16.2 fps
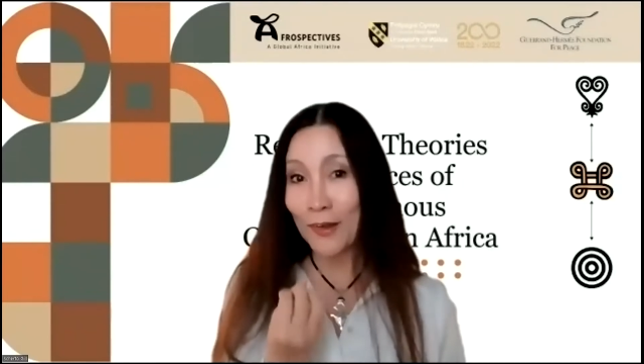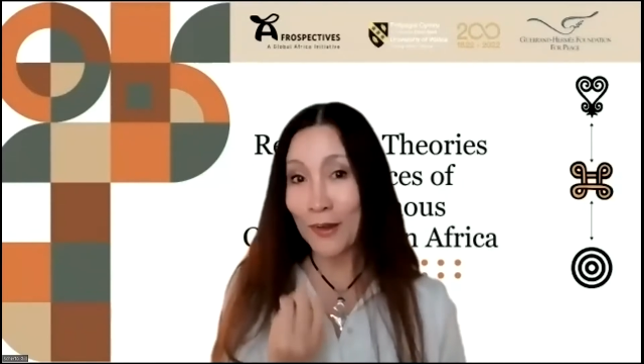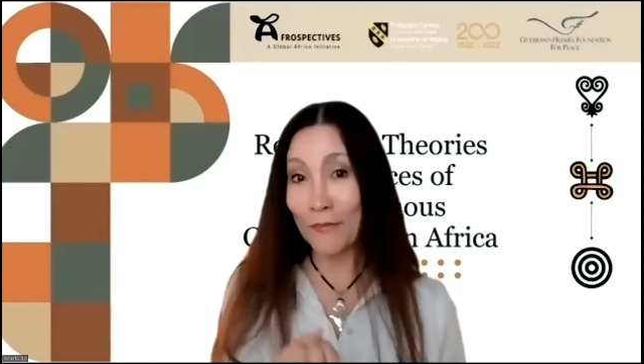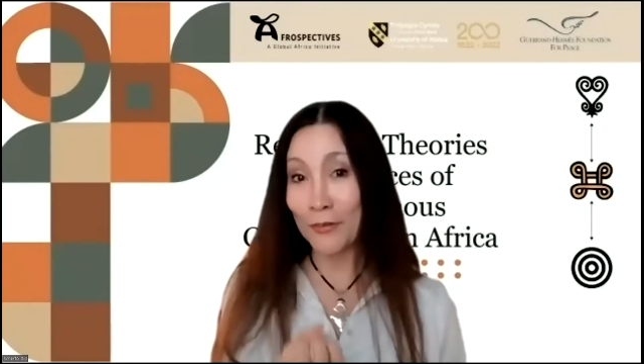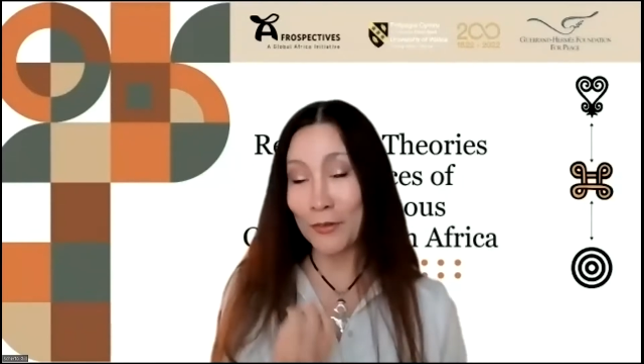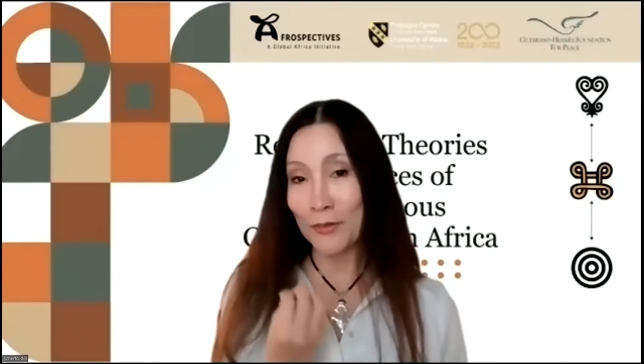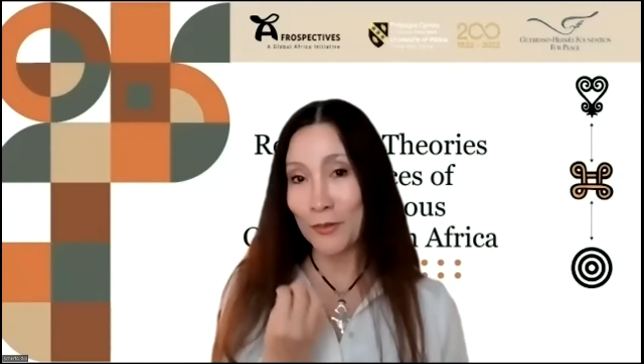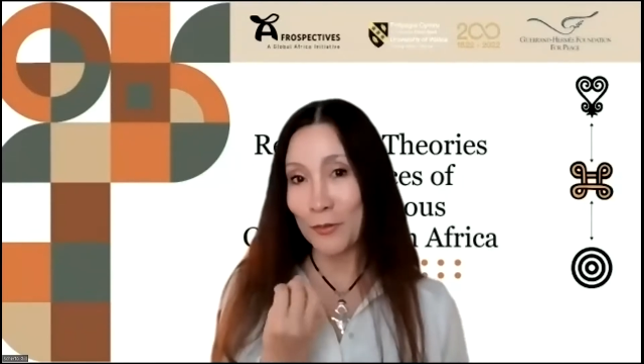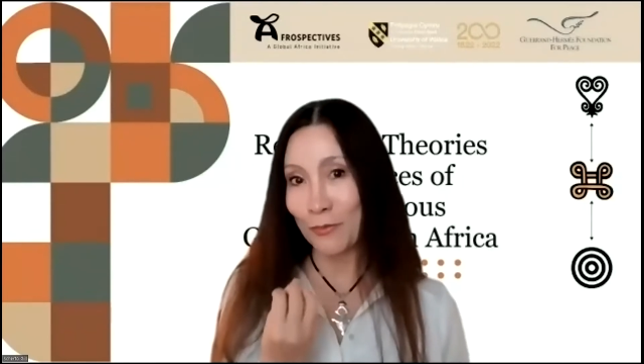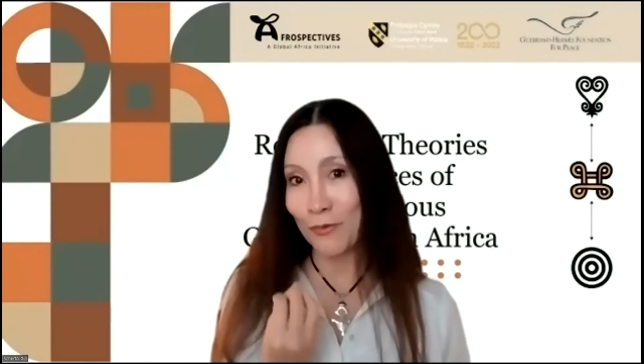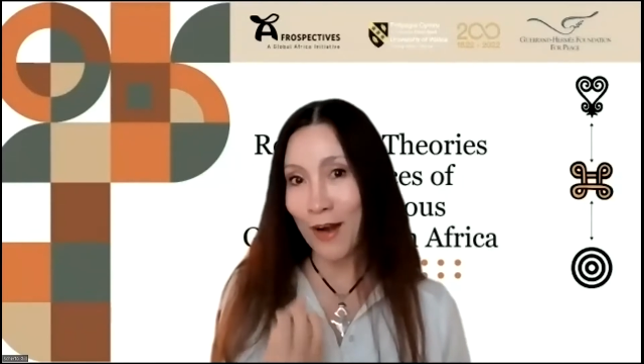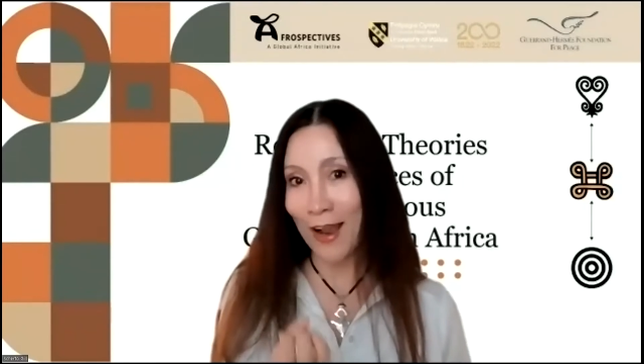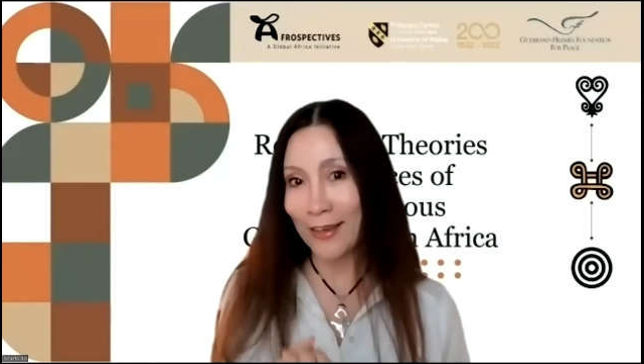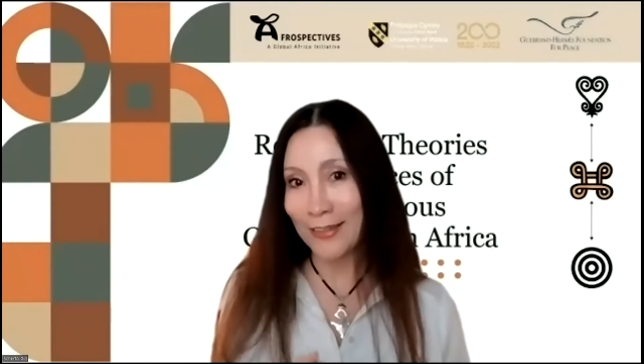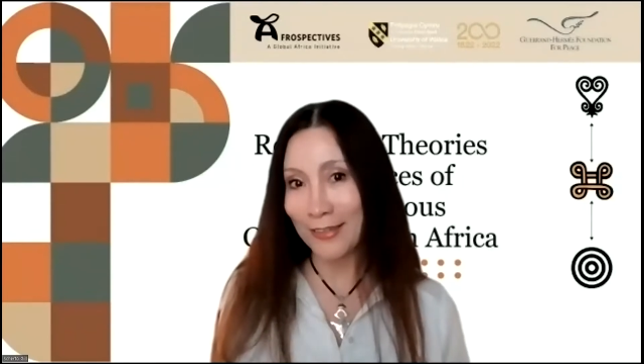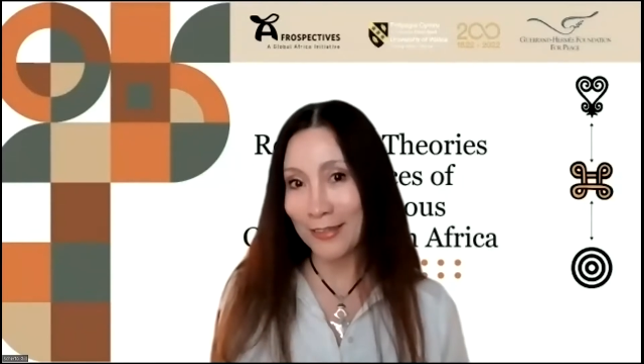governance
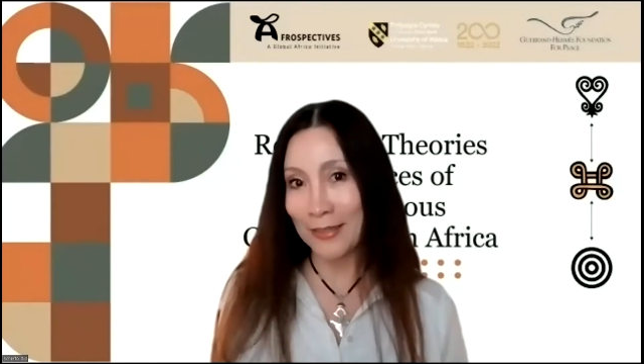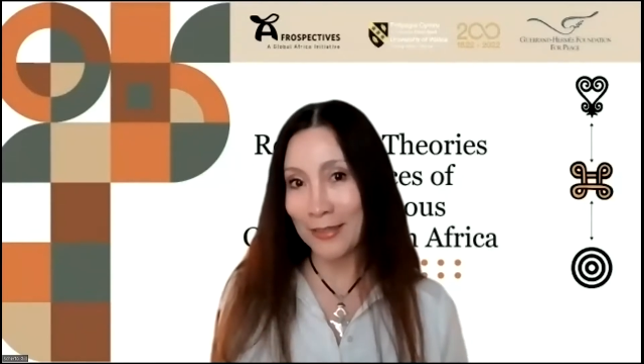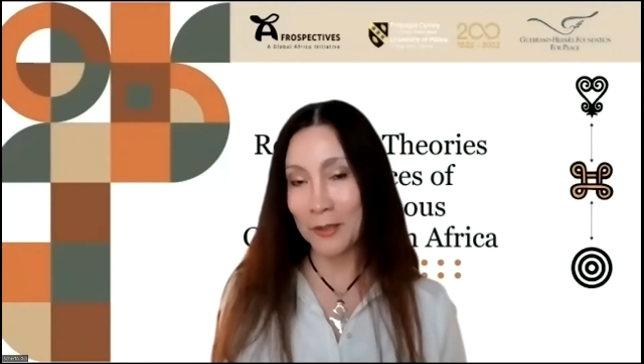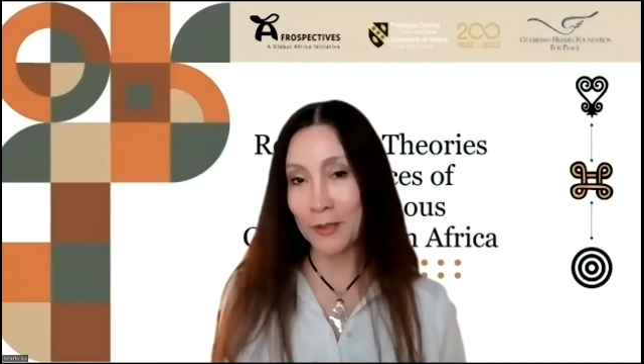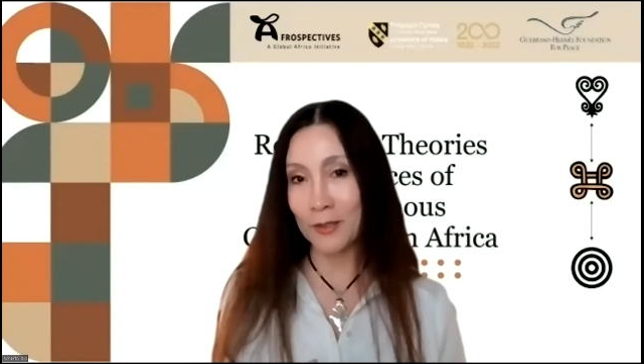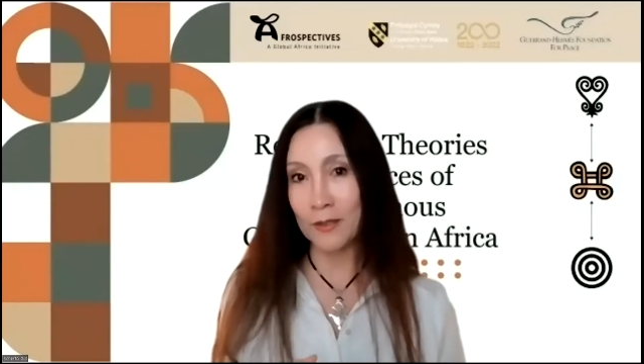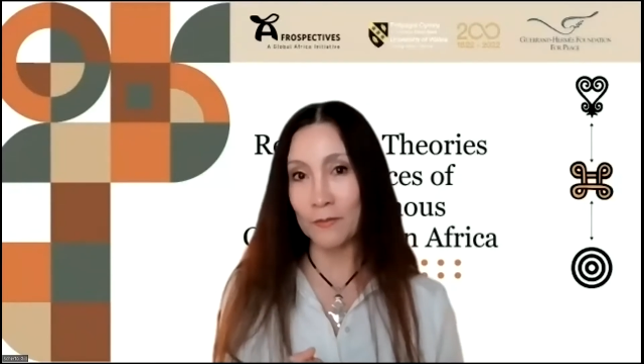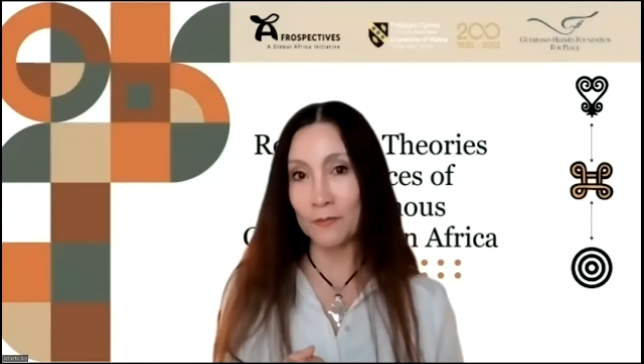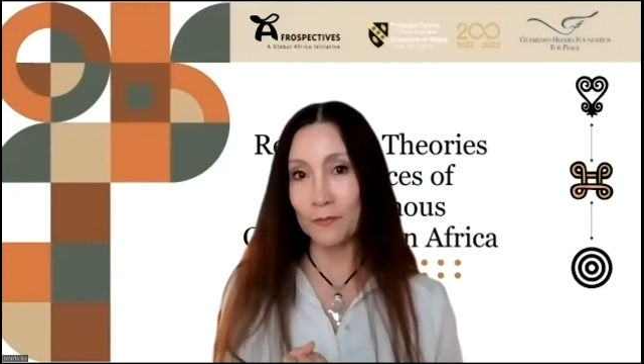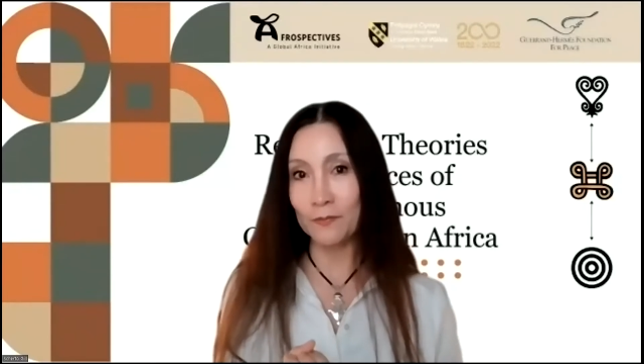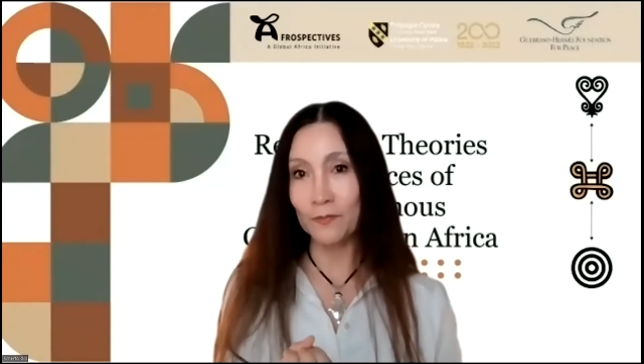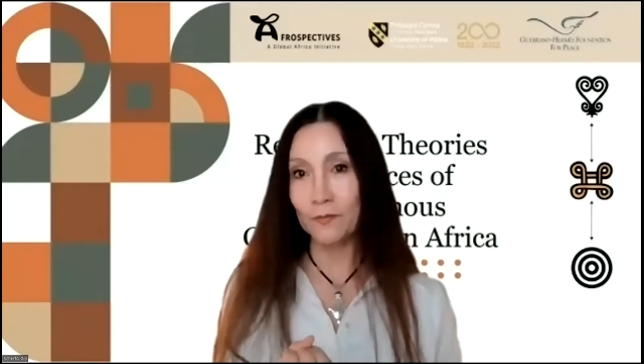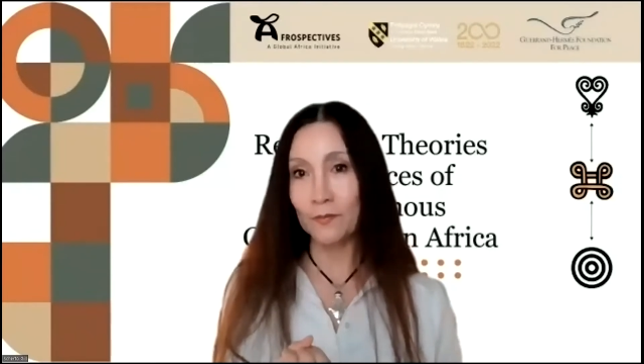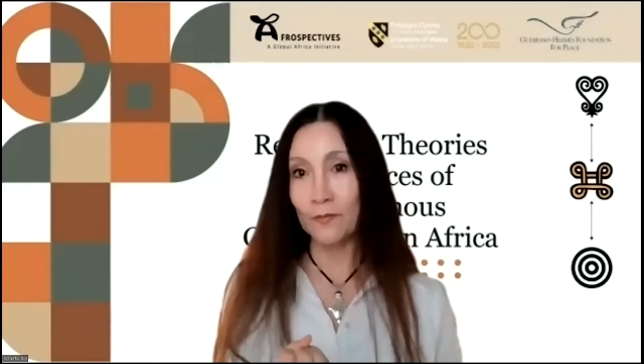practices